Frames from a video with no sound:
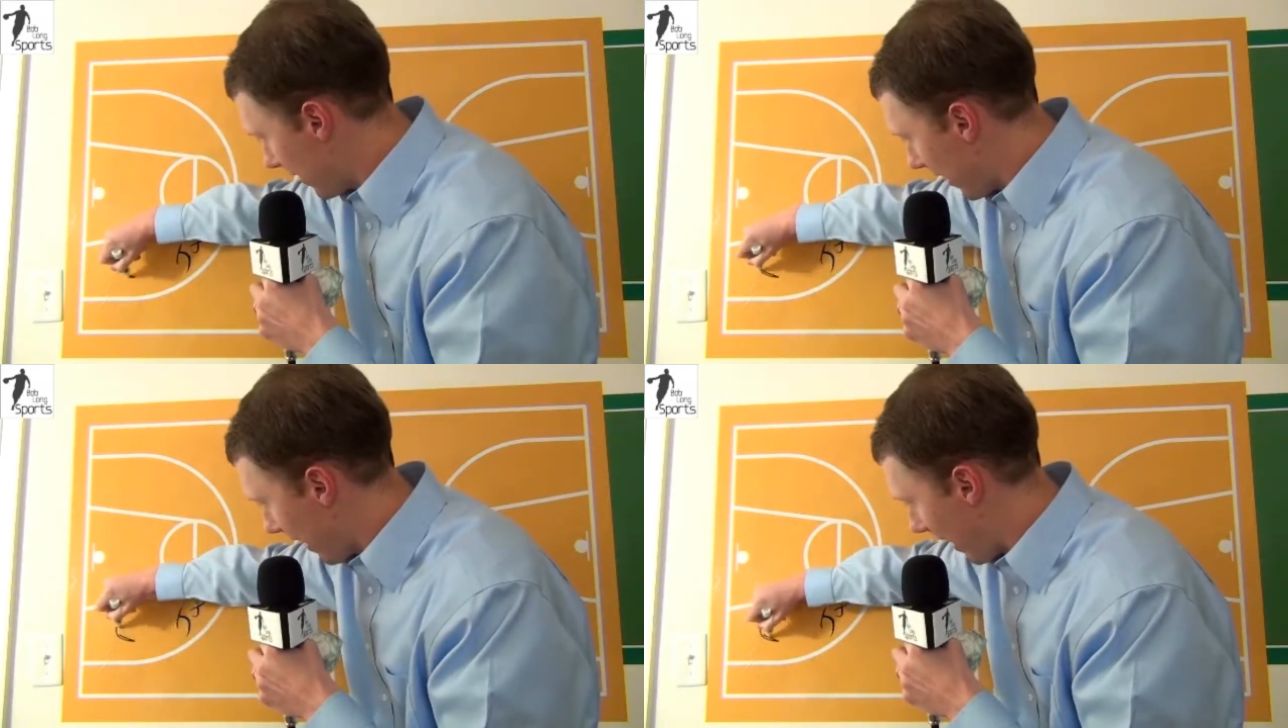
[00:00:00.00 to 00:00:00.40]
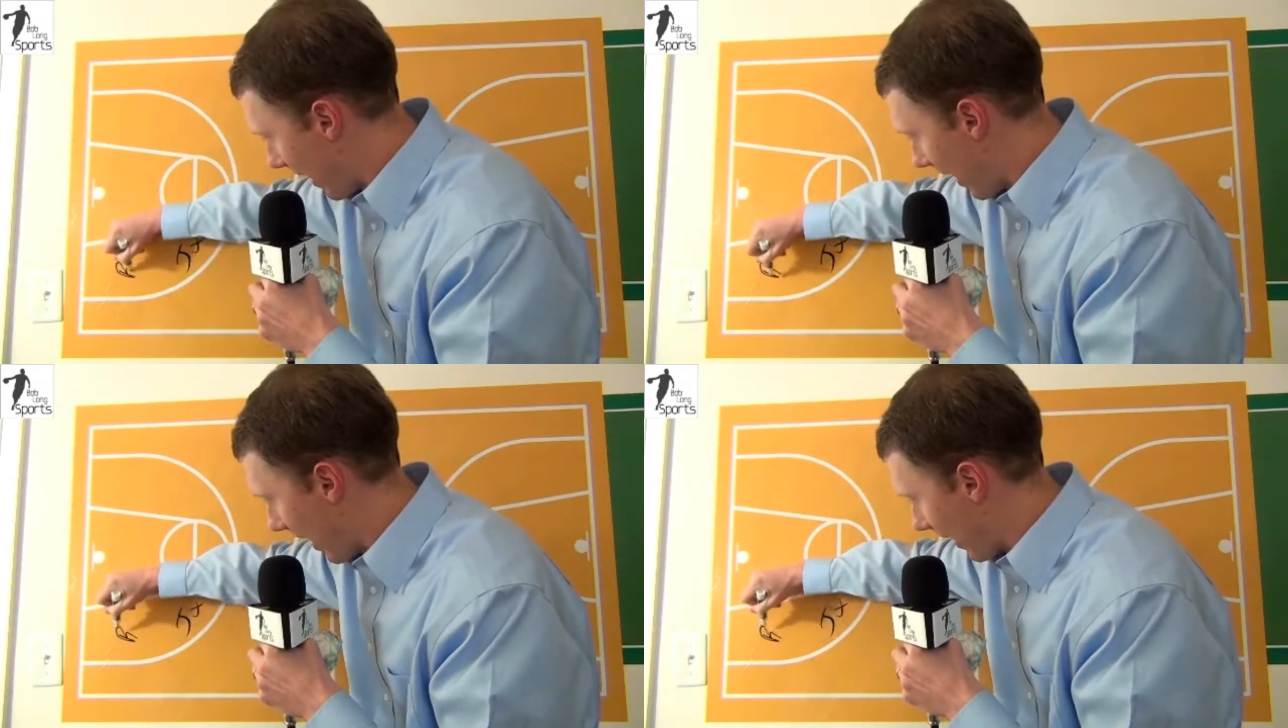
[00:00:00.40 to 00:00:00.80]

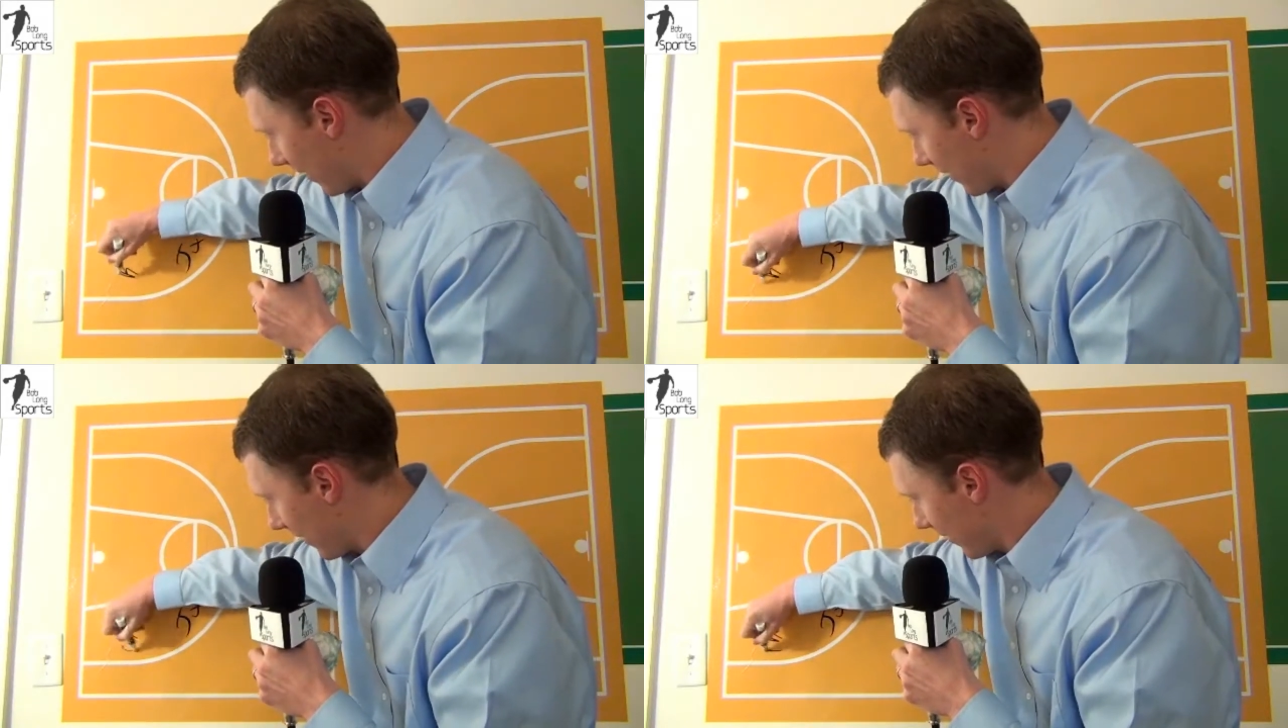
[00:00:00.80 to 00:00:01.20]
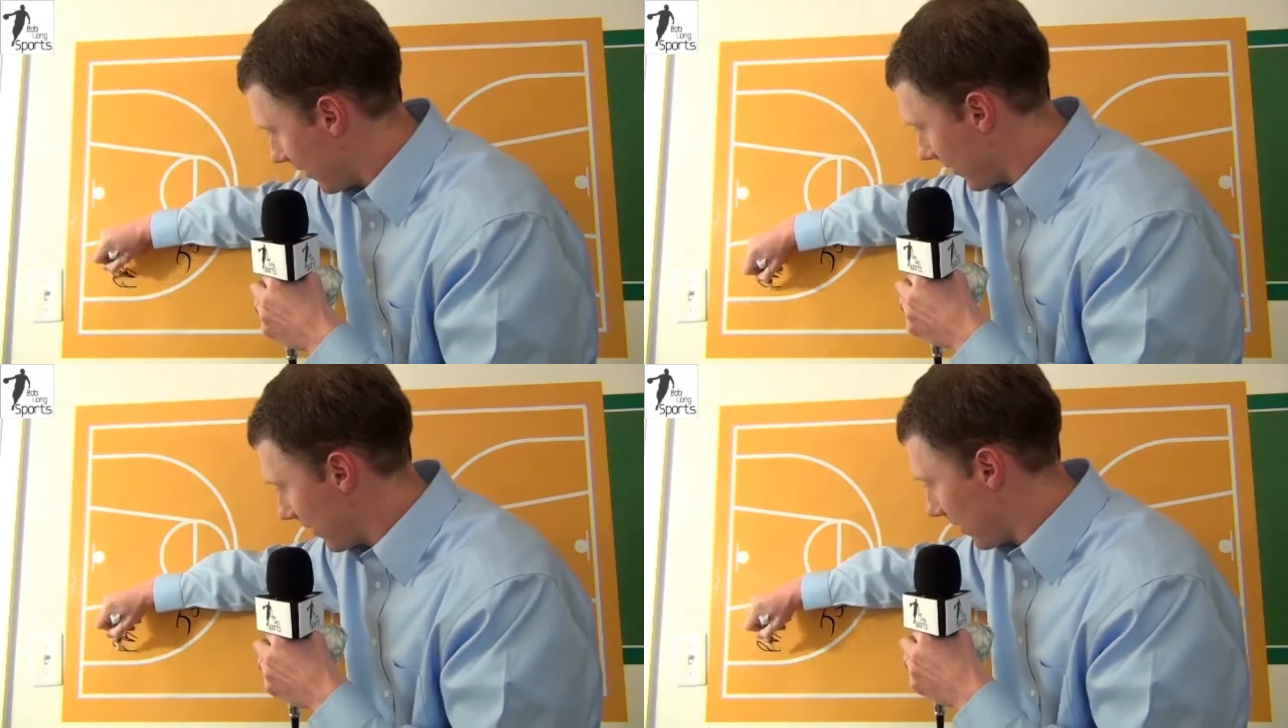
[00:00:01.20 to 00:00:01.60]
And
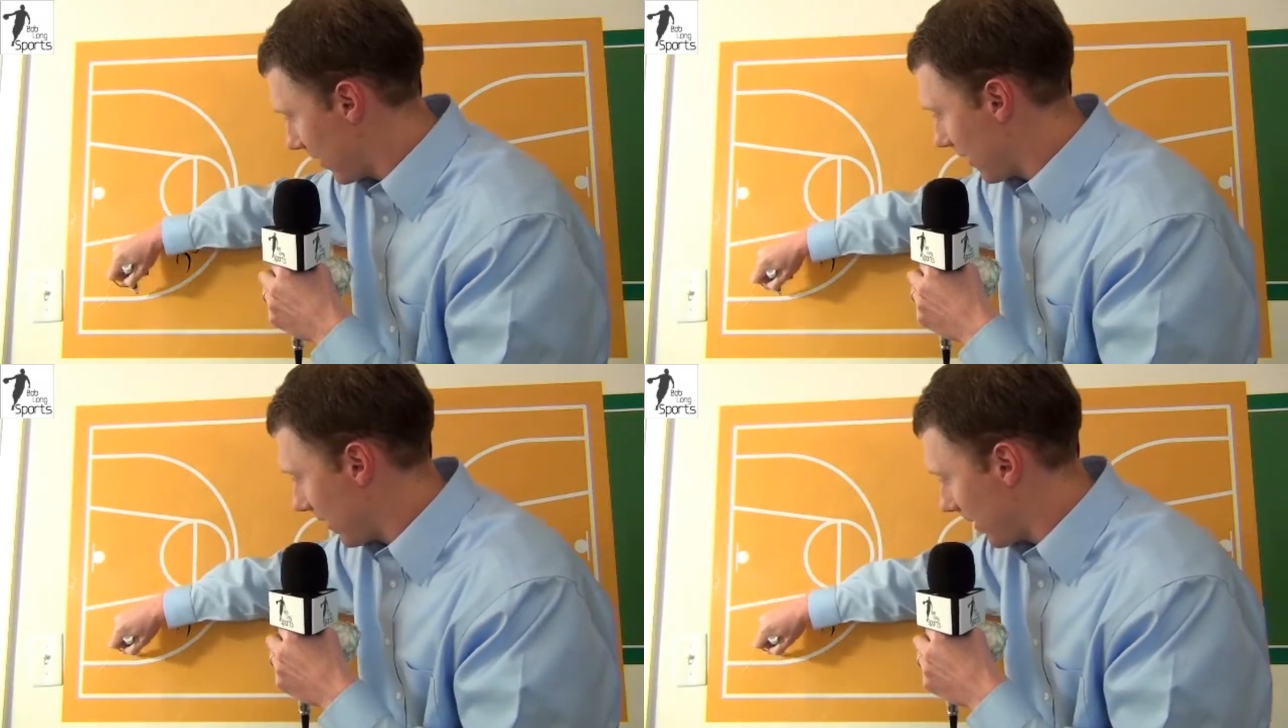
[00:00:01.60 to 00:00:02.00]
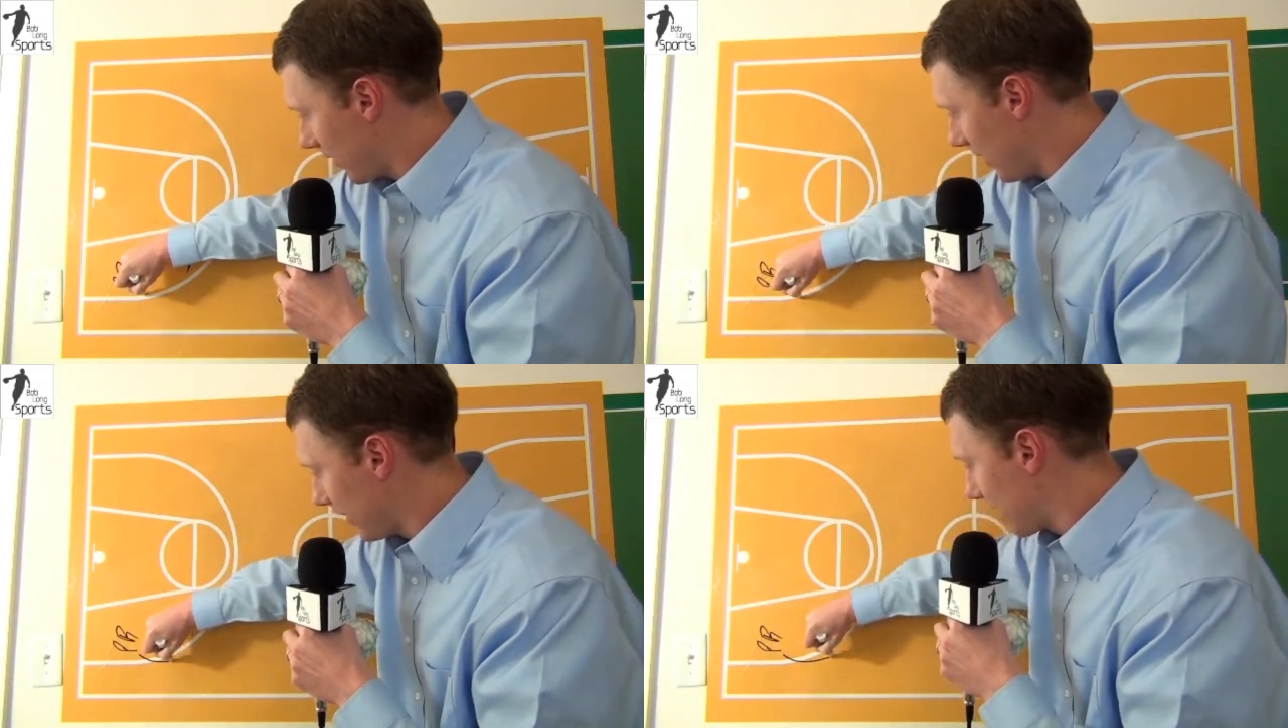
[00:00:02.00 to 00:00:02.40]

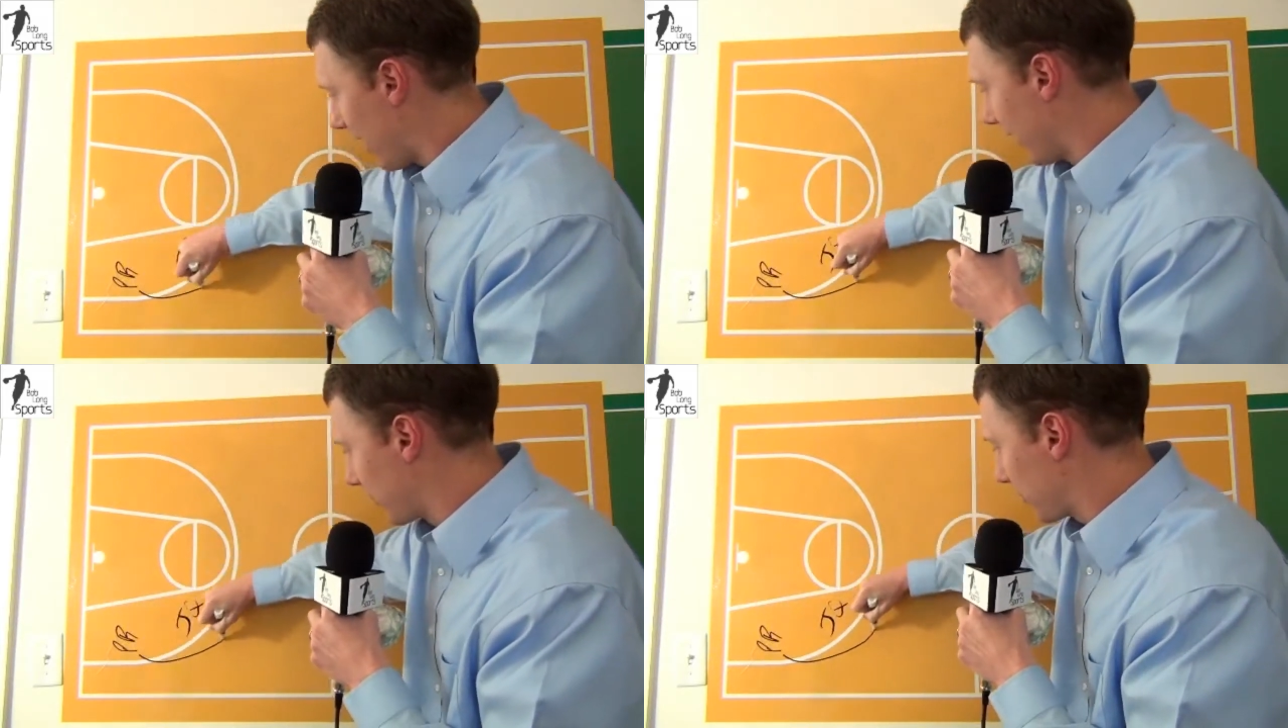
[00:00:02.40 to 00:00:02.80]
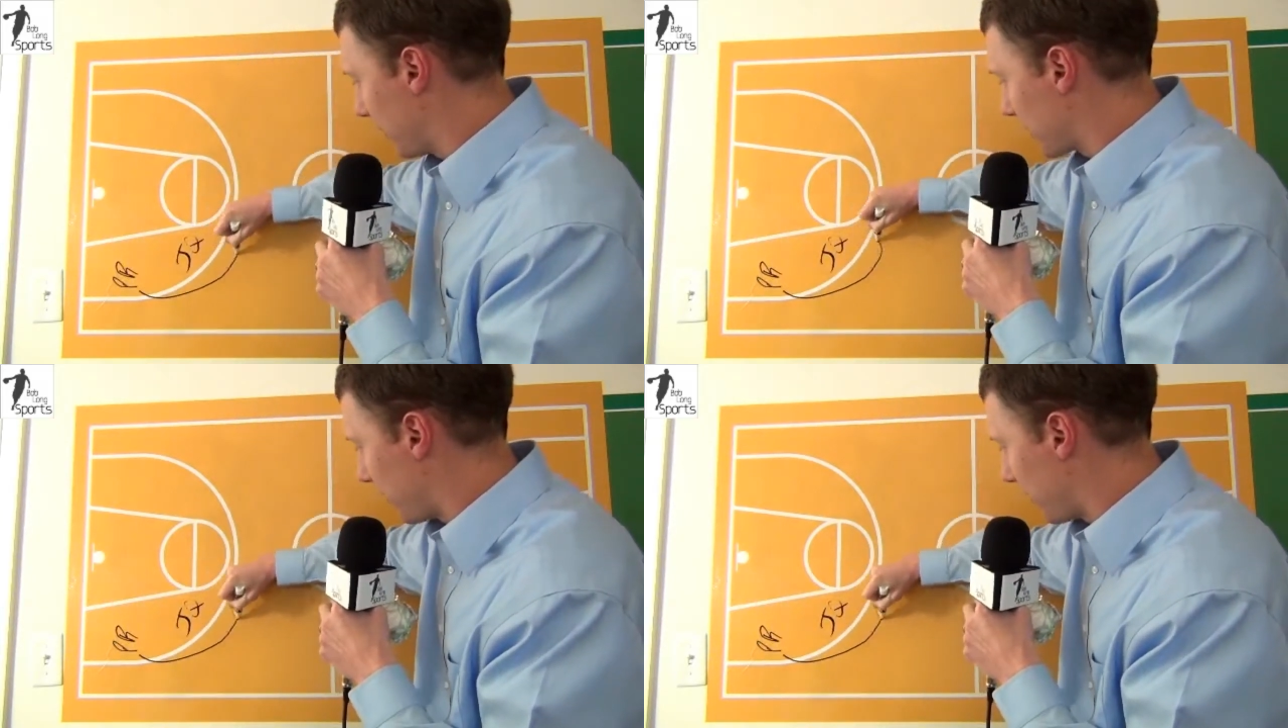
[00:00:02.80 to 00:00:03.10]
these guys switch.